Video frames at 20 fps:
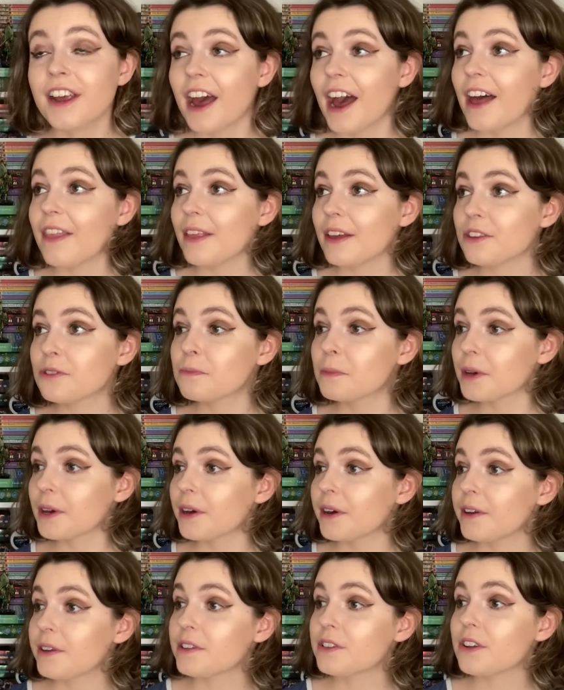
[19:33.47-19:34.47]
And that's
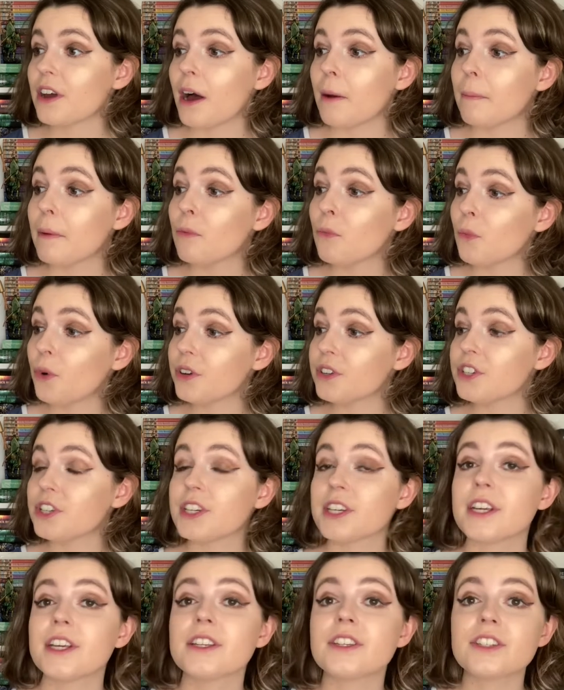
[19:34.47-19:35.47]
because I've been
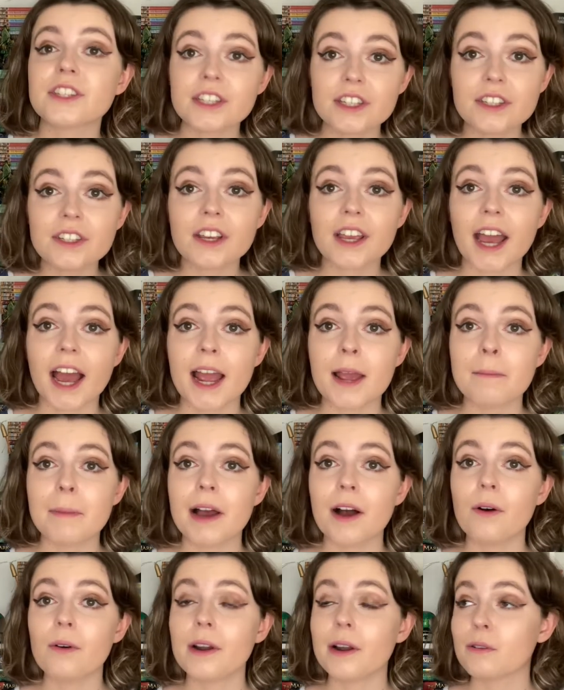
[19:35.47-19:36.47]
wanting it since it came
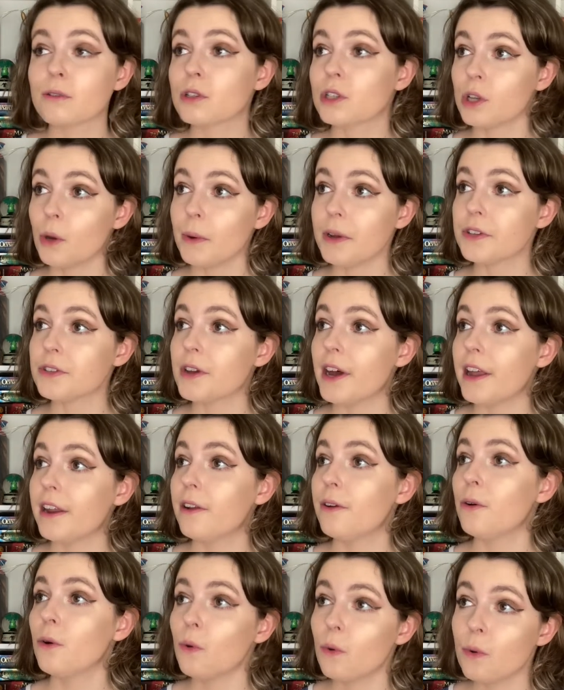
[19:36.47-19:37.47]
out. I was so
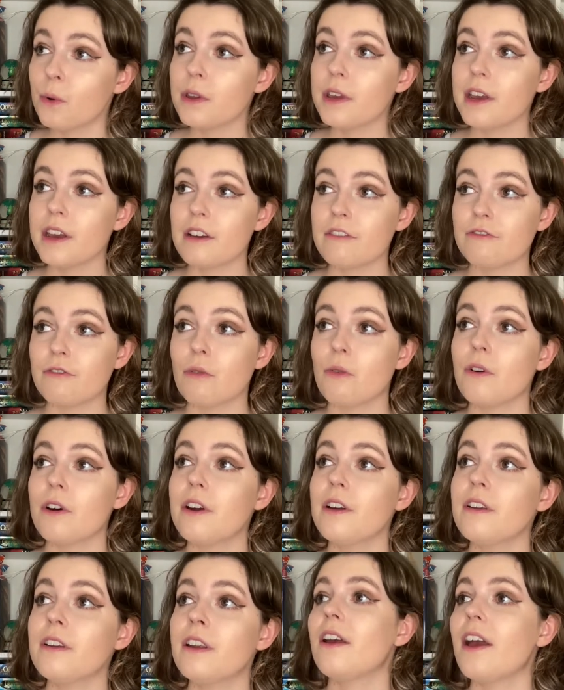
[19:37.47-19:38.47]
excited all year for
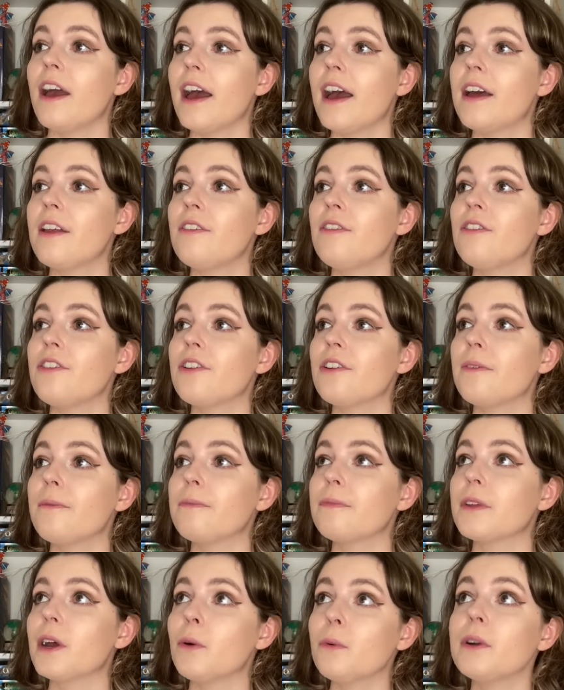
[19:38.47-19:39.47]
it and
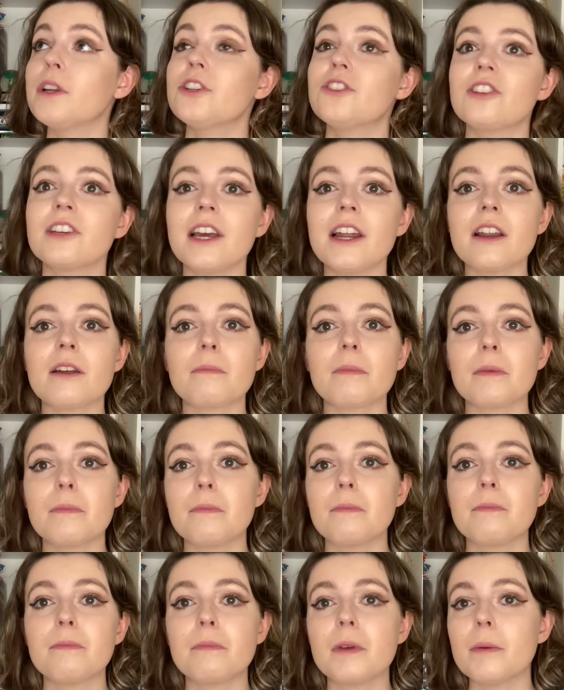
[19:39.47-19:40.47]
I wanted to get it, but
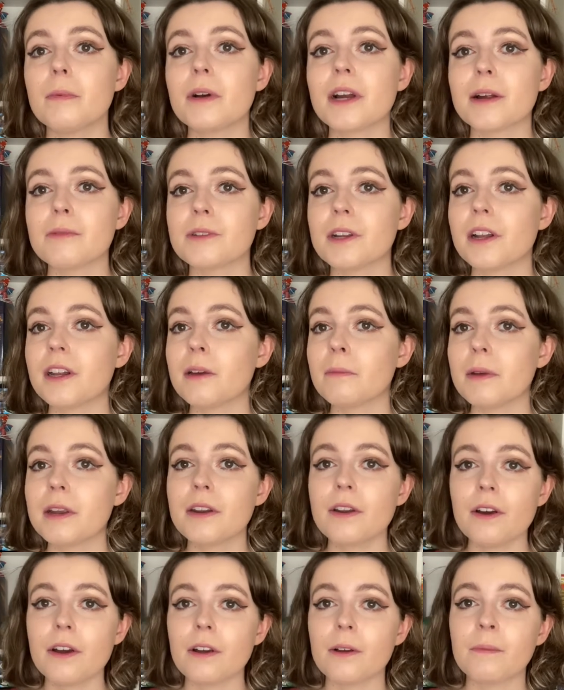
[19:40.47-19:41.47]
people kept telling me
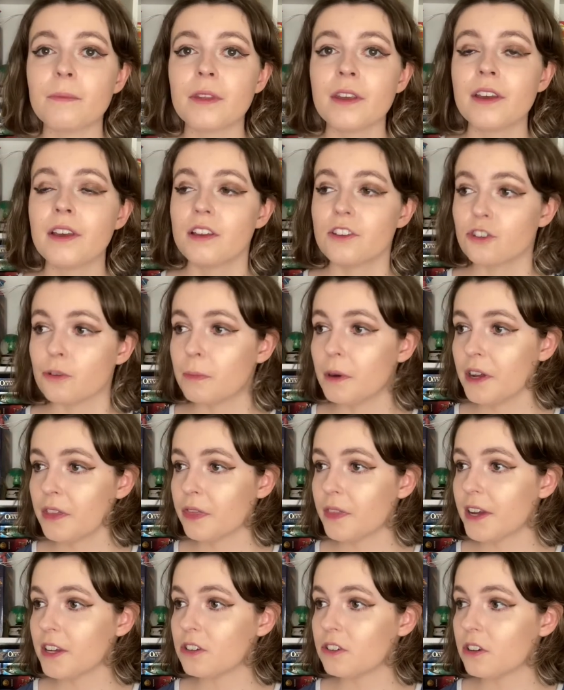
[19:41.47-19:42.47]
no. It's your
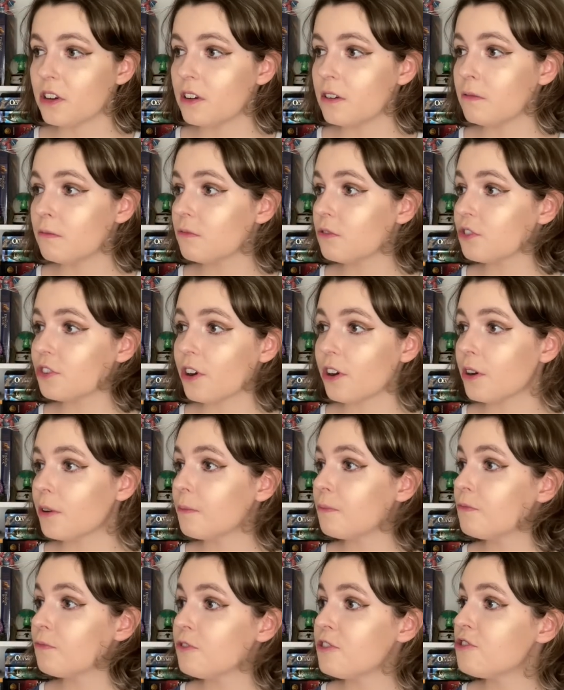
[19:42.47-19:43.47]
birthday soon, so
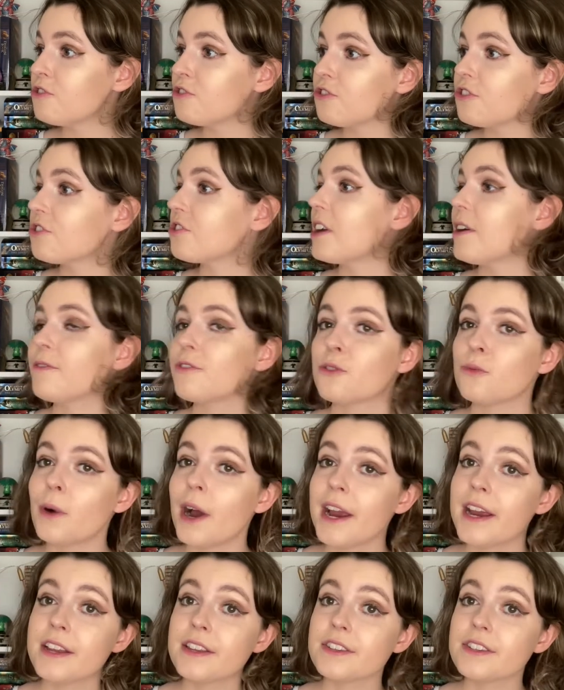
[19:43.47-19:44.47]
you just have to
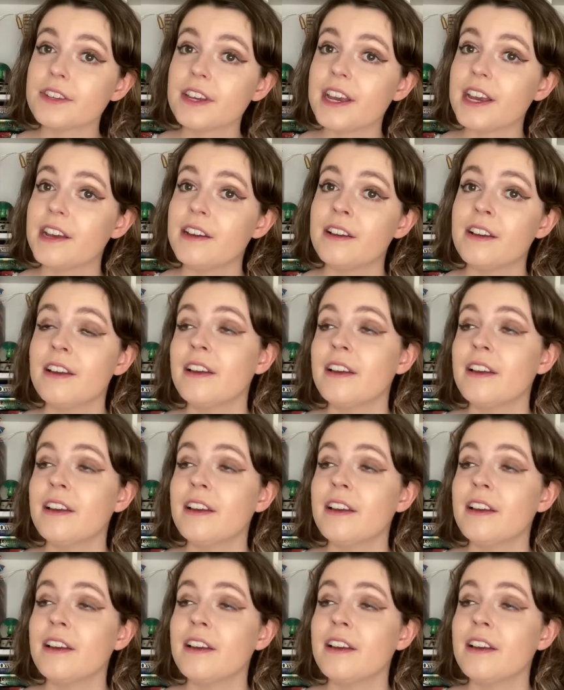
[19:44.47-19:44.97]
wait and see.